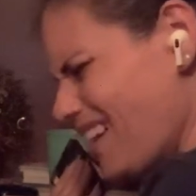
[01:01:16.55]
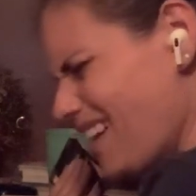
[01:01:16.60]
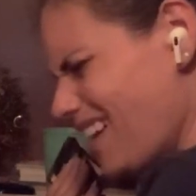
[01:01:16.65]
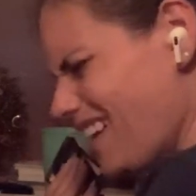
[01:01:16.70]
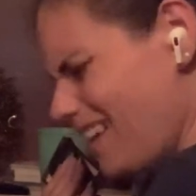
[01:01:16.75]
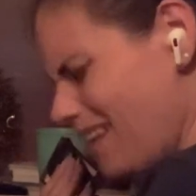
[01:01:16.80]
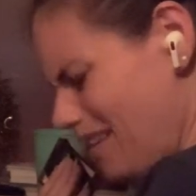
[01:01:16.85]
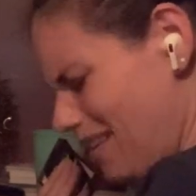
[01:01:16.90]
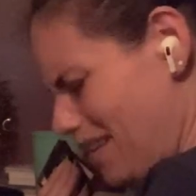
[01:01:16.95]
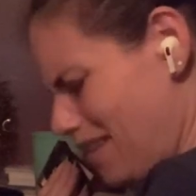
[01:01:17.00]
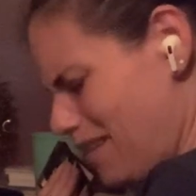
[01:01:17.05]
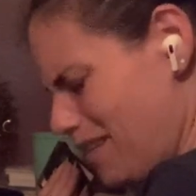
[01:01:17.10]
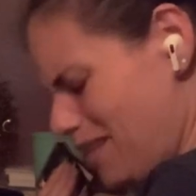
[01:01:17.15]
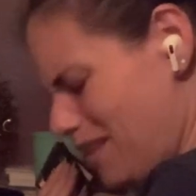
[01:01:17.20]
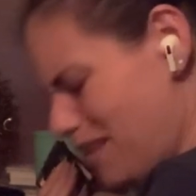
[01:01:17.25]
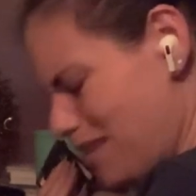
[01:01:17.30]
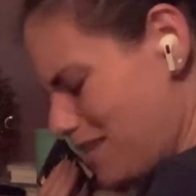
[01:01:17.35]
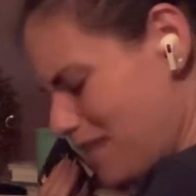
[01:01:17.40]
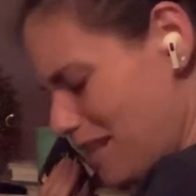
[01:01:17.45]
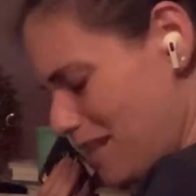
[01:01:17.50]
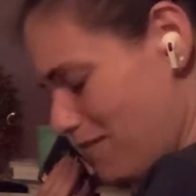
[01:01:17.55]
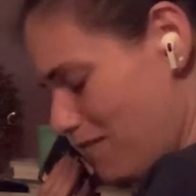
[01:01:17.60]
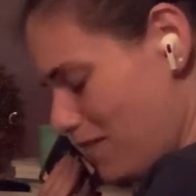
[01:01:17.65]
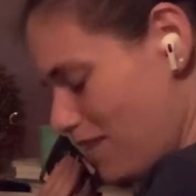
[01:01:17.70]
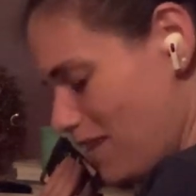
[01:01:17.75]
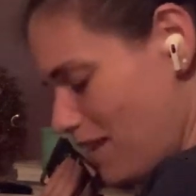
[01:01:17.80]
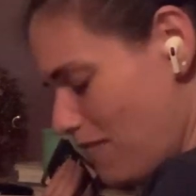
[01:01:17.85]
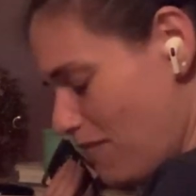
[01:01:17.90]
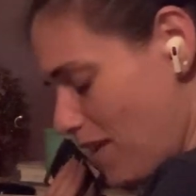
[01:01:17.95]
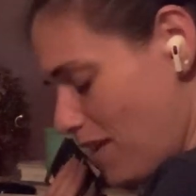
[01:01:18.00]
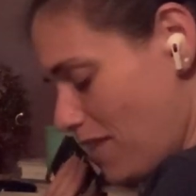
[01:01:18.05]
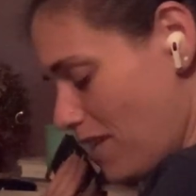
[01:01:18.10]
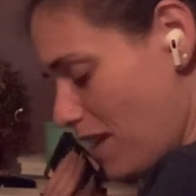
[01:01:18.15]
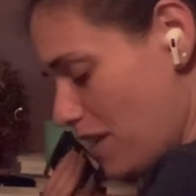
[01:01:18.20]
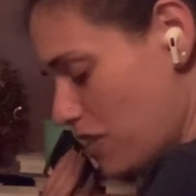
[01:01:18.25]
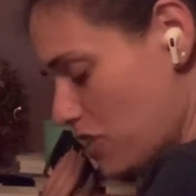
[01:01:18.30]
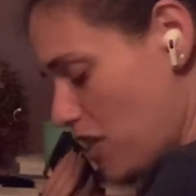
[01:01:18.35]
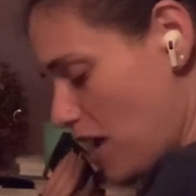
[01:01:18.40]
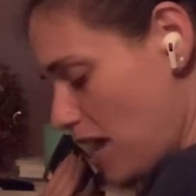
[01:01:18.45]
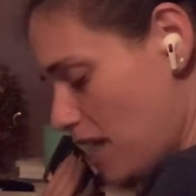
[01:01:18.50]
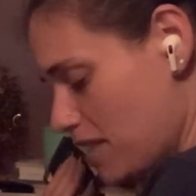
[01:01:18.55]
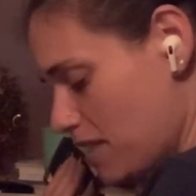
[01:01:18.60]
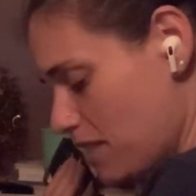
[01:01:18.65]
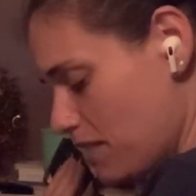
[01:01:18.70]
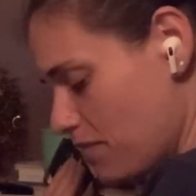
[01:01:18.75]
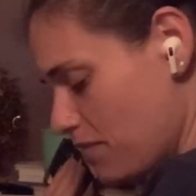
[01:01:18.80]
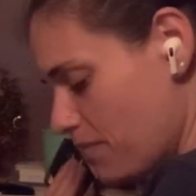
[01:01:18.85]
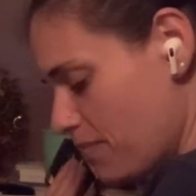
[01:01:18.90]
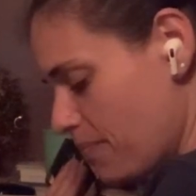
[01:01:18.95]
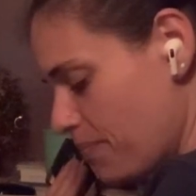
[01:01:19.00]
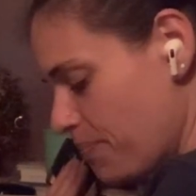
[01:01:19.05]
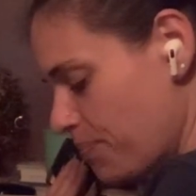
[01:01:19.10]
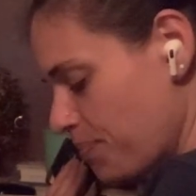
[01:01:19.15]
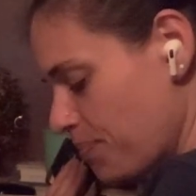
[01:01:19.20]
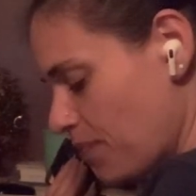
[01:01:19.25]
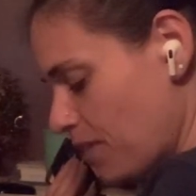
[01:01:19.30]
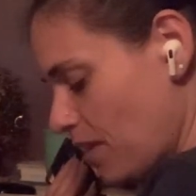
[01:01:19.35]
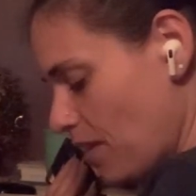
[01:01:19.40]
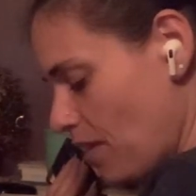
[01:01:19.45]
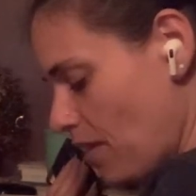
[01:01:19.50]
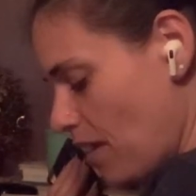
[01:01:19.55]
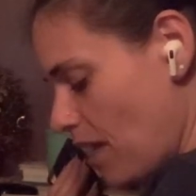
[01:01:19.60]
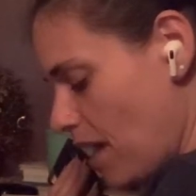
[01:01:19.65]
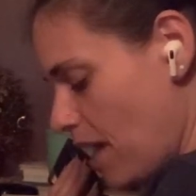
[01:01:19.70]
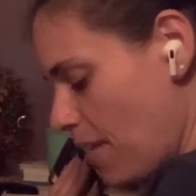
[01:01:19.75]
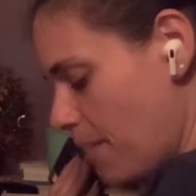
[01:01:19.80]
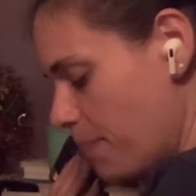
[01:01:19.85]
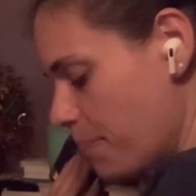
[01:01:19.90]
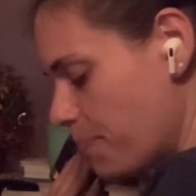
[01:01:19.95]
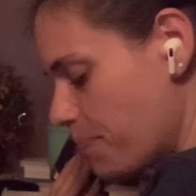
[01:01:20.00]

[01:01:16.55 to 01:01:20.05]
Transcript: That's like they find that attractive. Okay.